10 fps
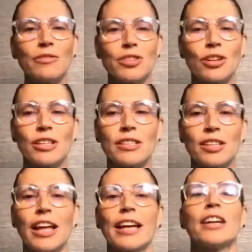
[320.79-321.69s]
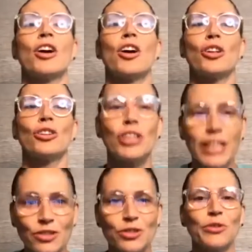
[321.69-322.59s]
of started to like look
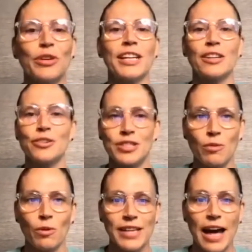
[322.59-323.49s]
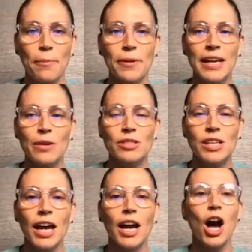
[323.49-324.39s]
into it and understand what was happening, it was
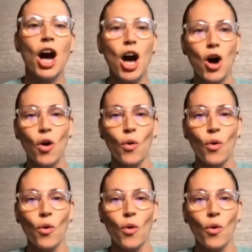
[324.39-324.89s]
like, oh,